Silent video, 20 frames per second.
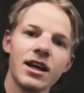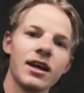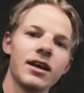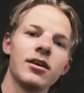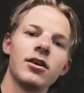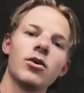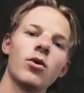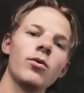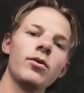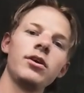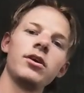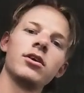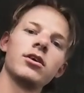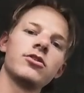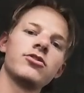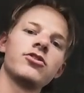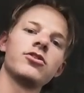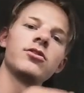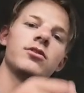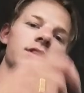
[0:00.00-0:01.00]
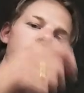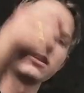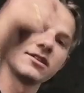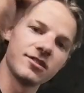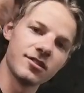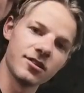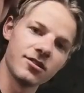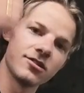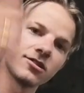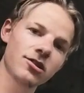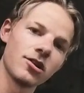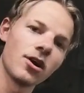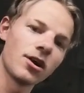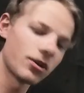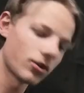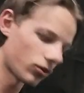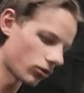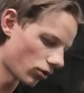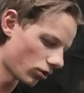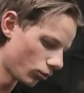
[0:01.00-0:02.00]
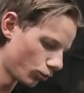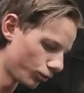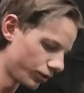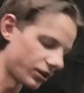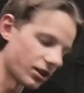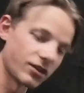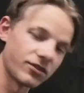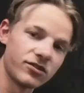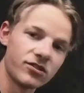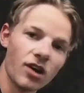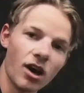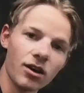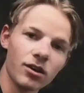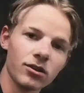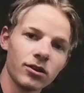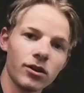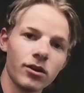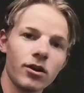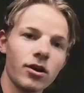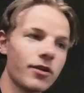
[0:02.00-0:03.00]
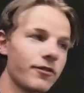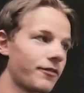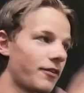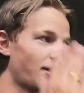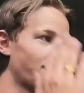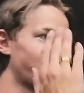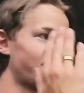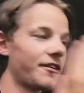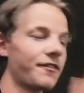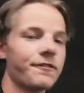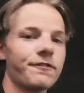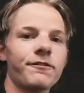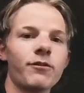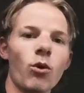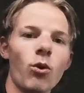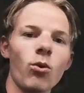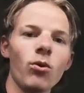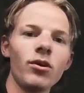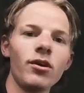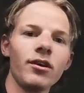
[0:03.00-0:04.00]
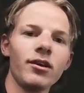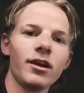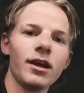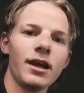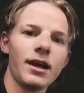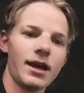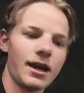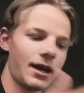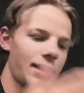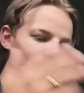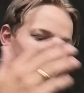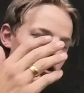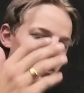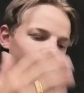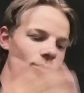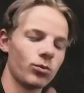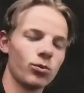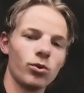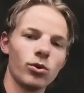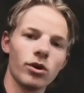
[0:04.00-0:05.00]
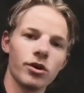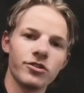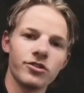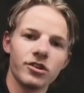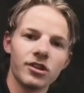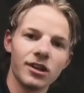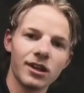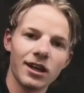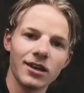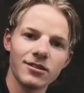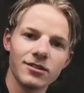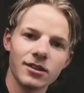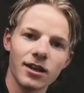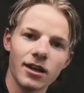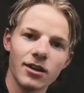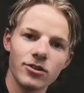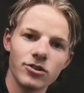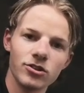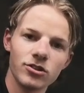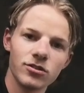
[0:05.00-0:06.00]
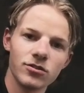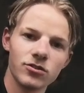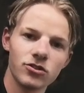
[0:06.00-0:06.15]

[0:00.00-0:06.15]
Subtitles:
and then all you're going to do is slide it on with the duck logo facing forward, and then we'll go to the next stage.